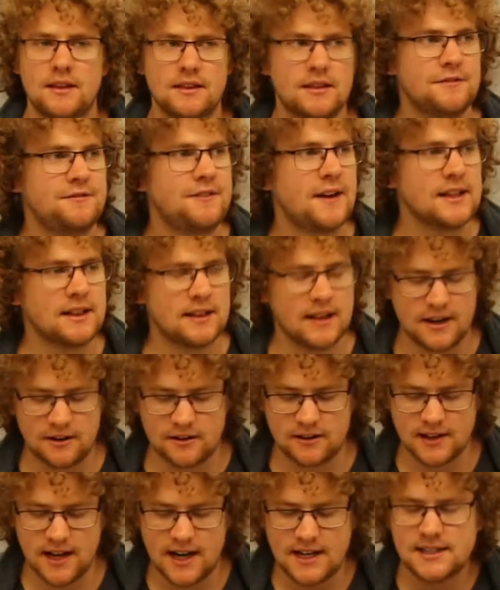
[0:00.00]
The final
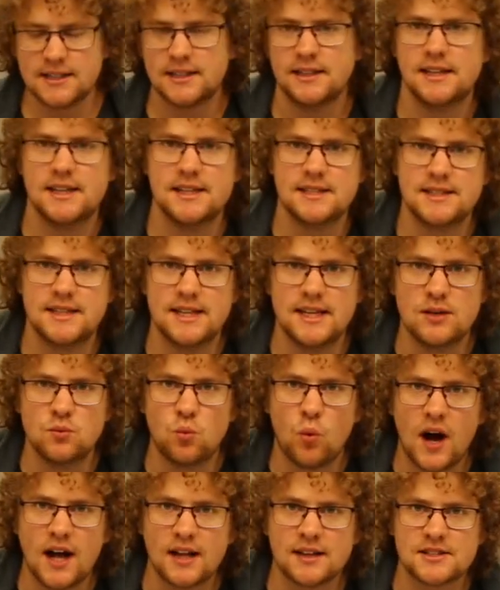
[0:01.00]
error light is the
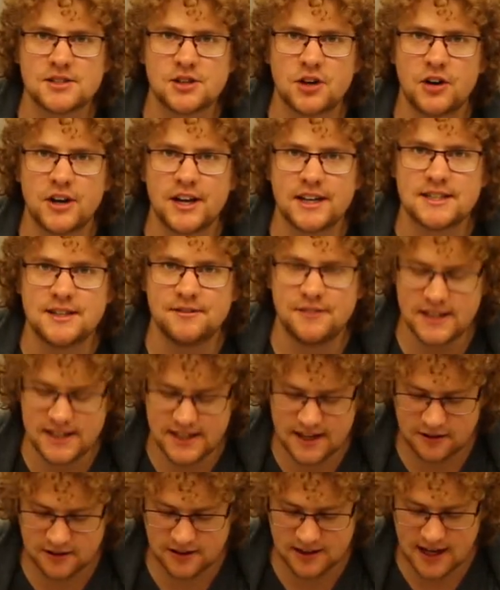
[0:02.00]
wireless
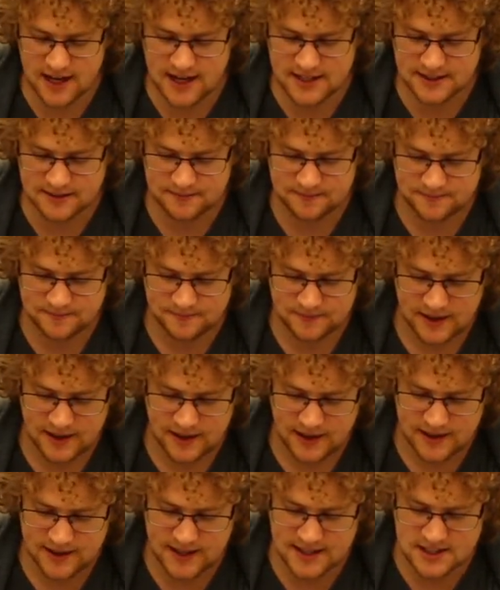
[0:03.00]
connectivity error light,
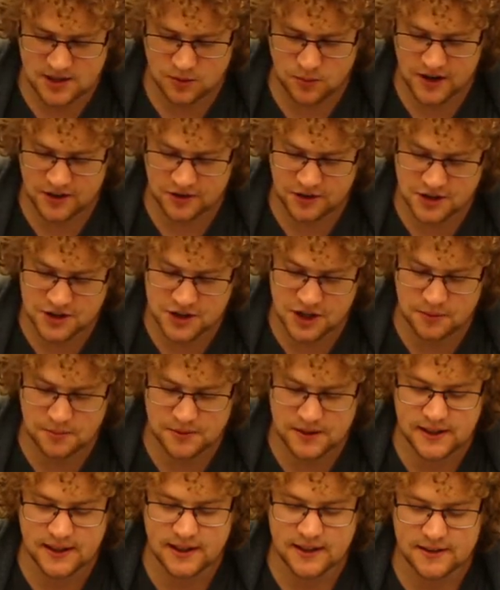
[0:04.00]
and that's the one on the top
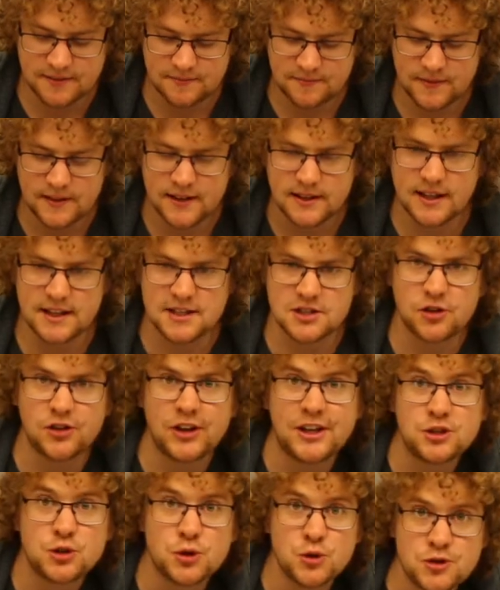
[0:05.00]
here. Now there's
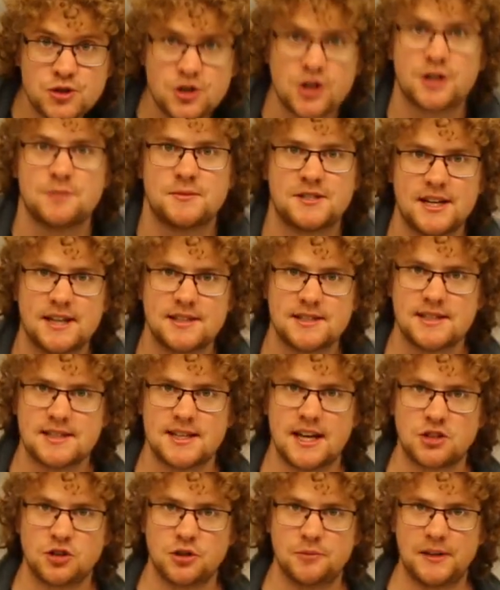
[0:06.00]
only two circumstances
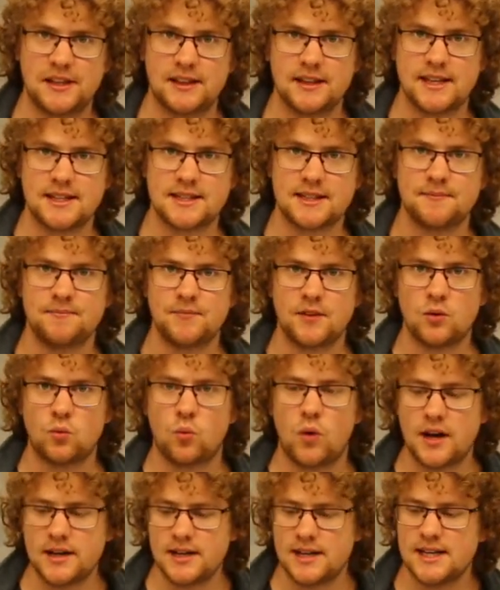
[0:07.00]
that should be lit.
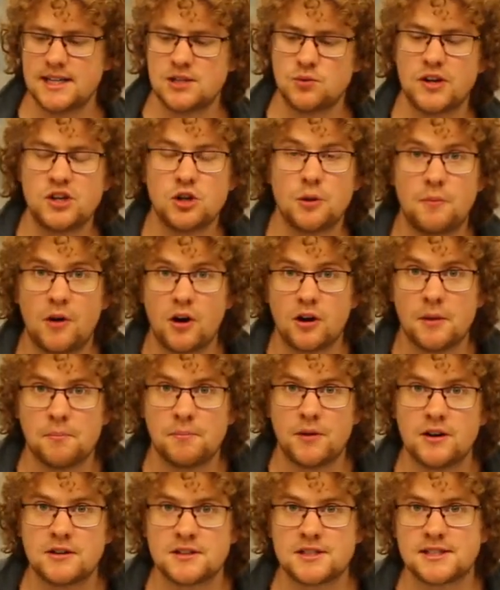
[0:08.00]
One is when your pocket
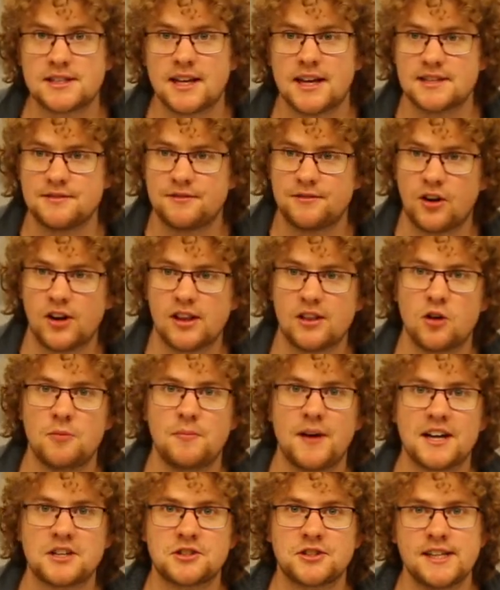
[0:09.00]
box has a very low
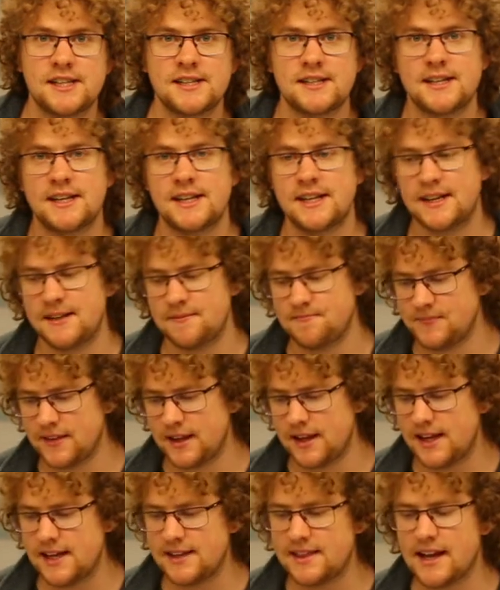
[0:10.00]
battery.
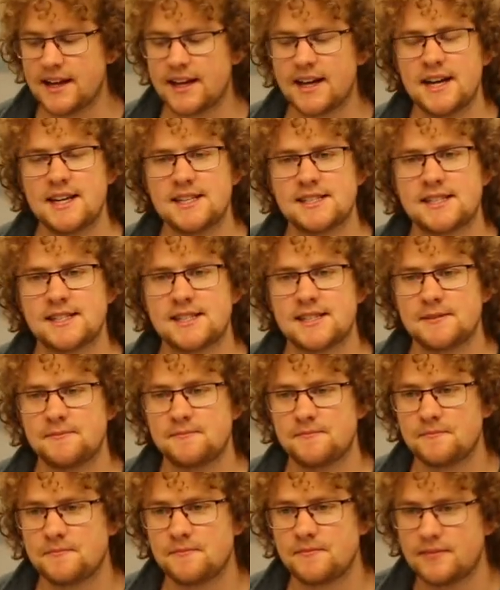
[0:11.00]
In that case,
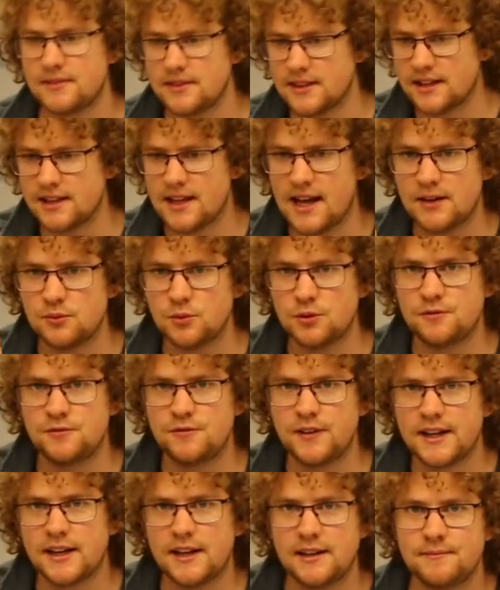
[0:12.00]
the light will
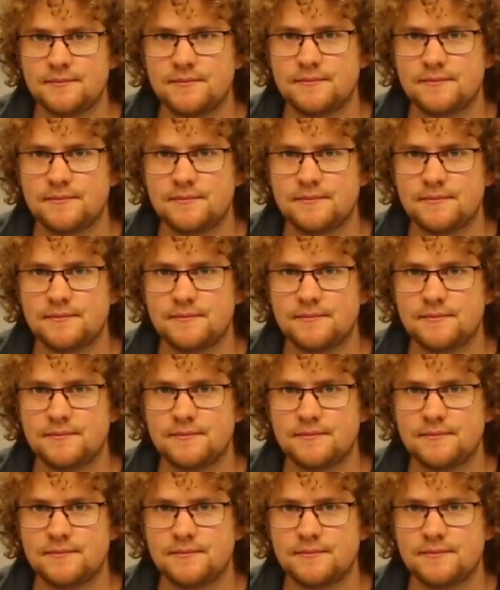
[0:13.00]
flicker,